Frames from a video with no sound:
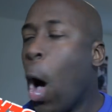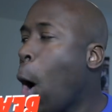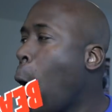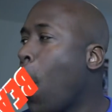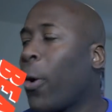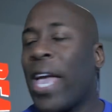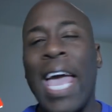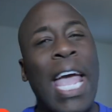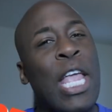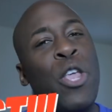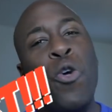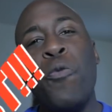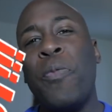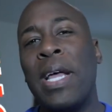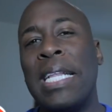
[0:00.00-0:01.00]
Okay,
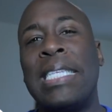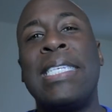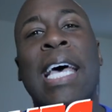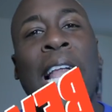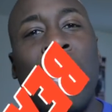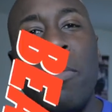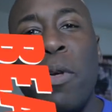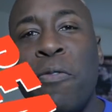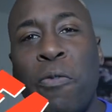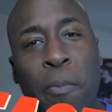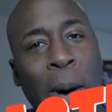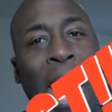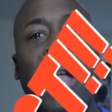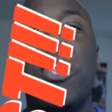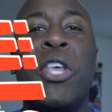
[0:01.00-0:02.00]
you've been telling me for
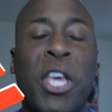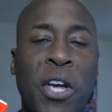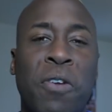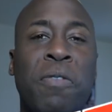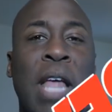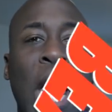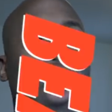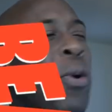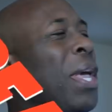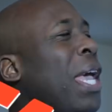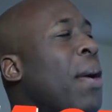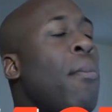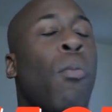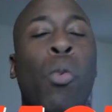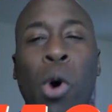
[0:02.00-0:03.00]
about a year now.
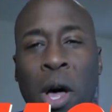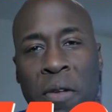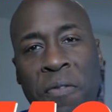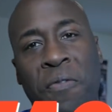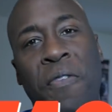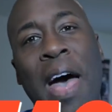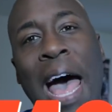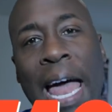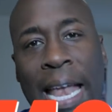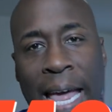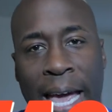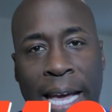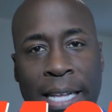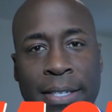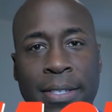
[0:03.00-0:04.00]
M1
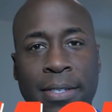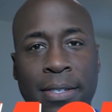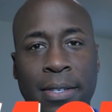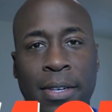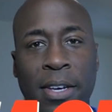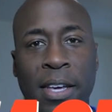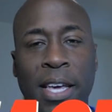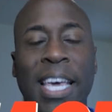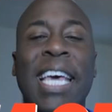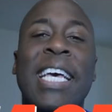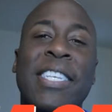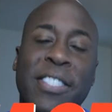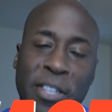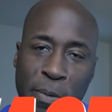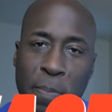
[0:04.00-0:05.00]
Finance
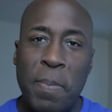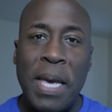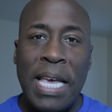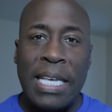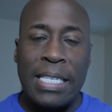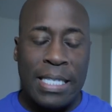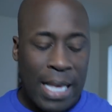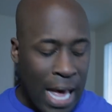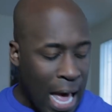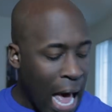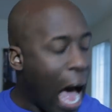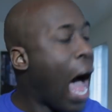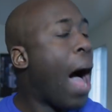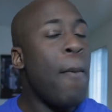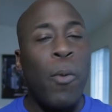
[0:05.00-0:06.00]
is a beast.
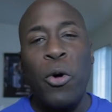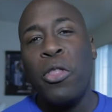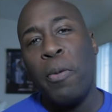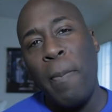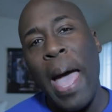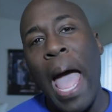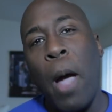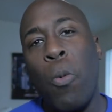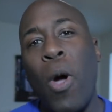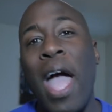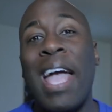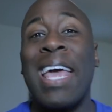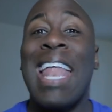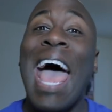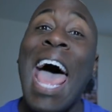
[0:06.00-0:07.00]
I'm on the
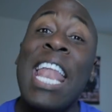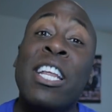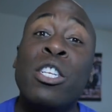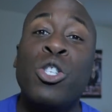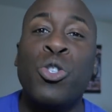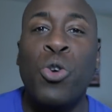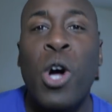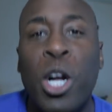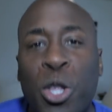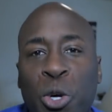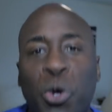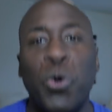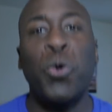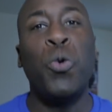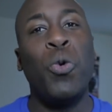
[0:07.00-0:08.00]
bandwagon. I done drunk
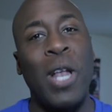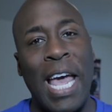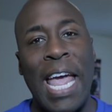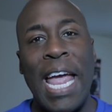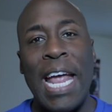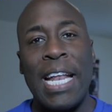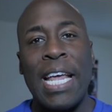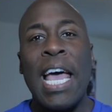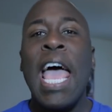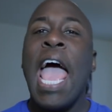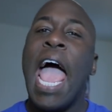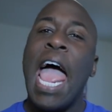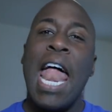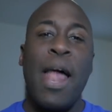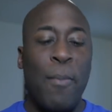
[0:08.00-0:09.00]
the Kool-Aid,
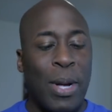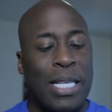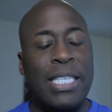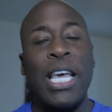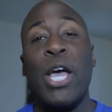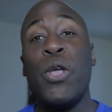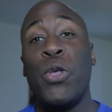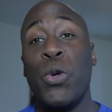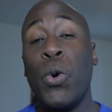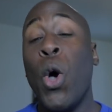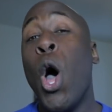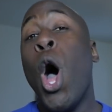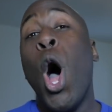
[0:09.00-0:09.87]
and I'm going to tell you